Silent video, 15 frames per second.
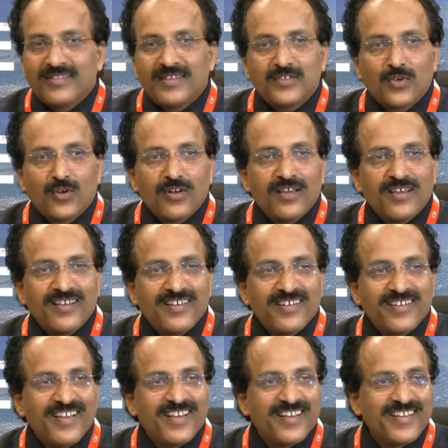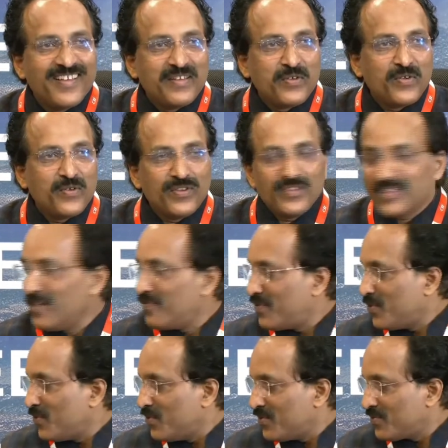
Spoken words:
That's all, and you just left to...